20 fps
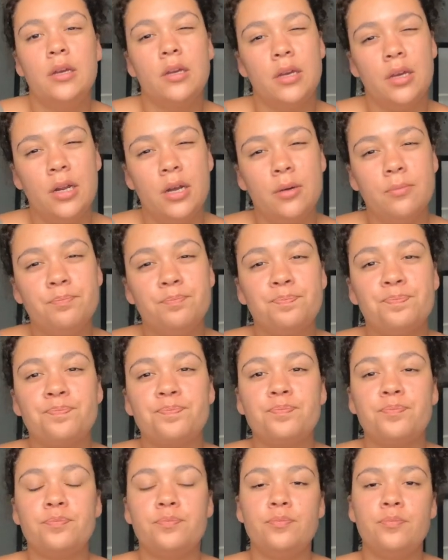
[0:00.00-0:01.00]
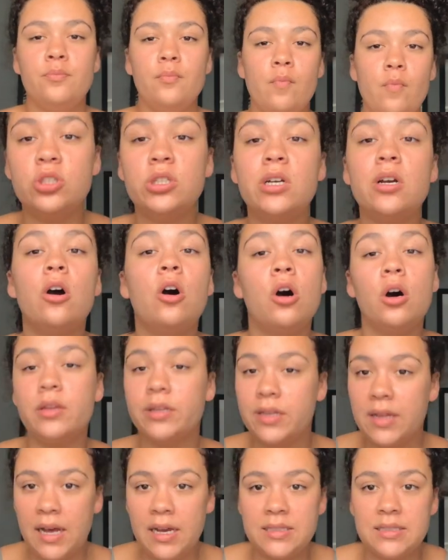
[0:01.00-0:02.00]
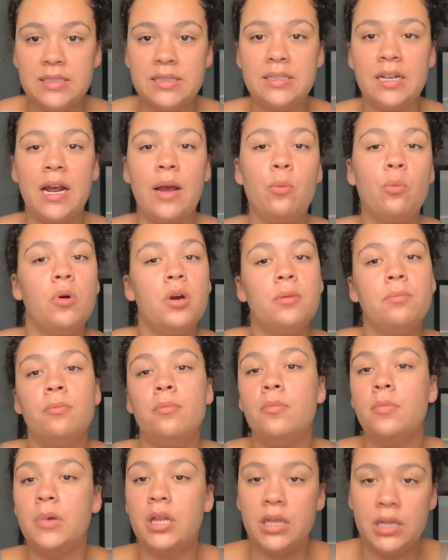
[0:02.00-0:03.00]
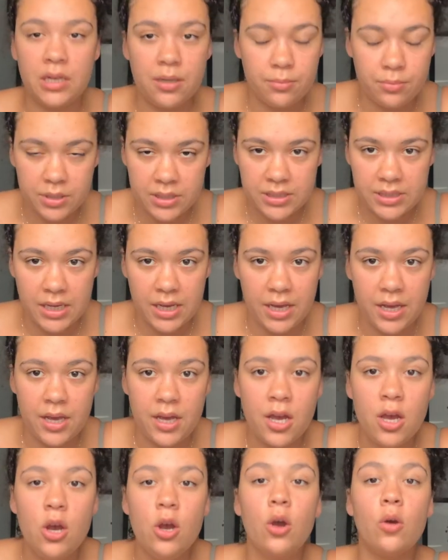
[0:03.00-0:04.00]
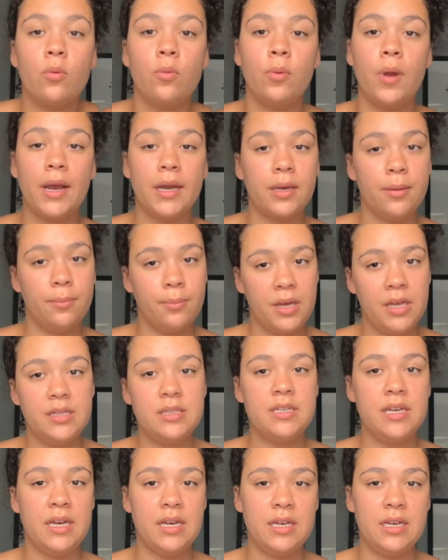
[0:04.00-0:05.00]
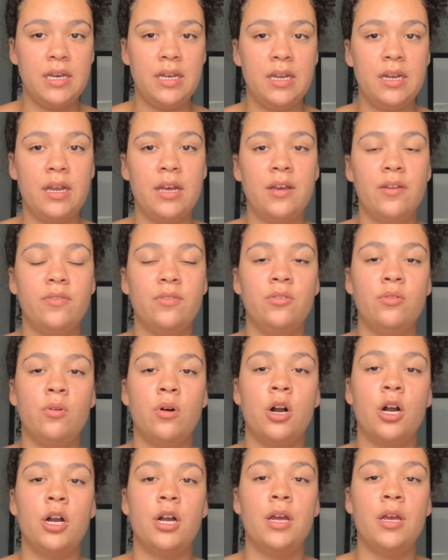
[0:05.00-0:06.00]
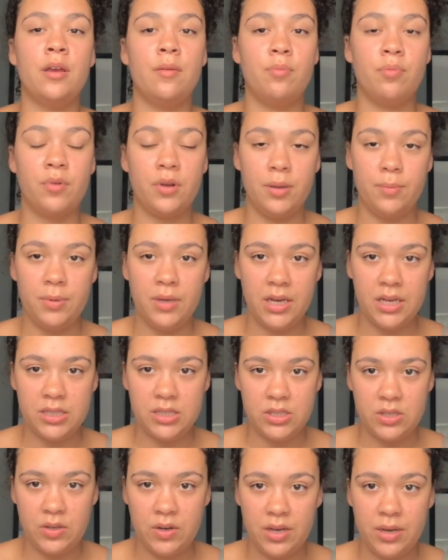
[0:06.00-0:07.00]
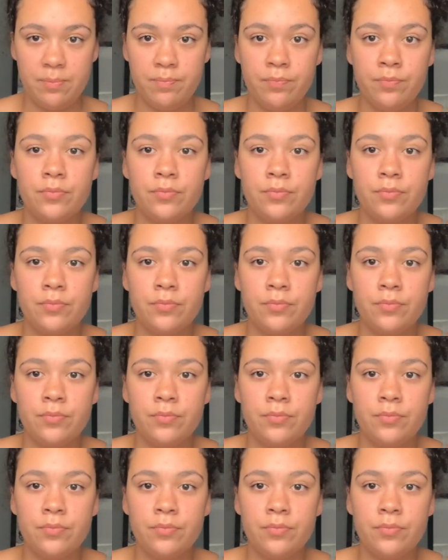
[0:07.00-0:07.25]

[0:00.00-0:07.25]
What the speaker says: You know? Those are all the classes that I 1,000,000% recommend taking if you are a pre-PA student.